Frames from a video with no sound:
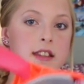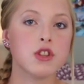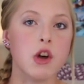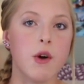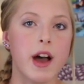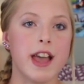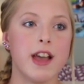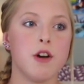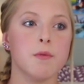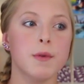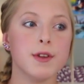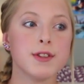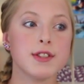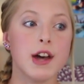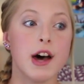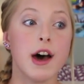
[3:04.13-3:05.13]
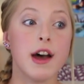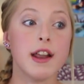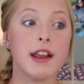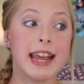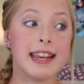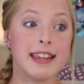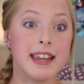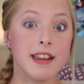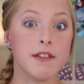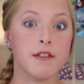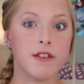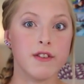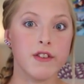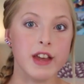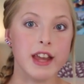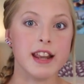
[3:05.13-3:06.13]
So I almost thought it didn't
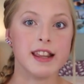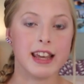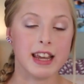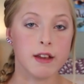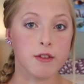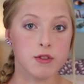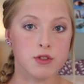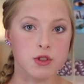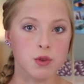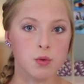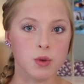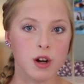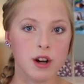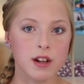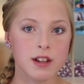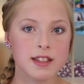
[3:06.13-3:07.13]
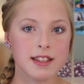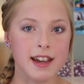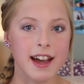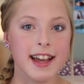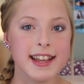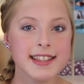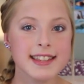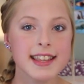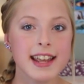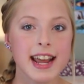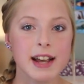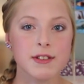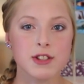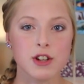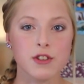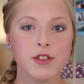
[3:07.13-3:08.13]
fit, like it was the wrong size, and
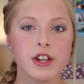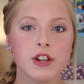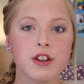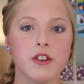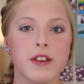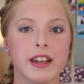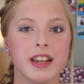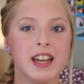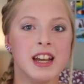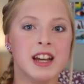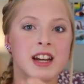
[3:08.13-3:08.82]
I was over here going,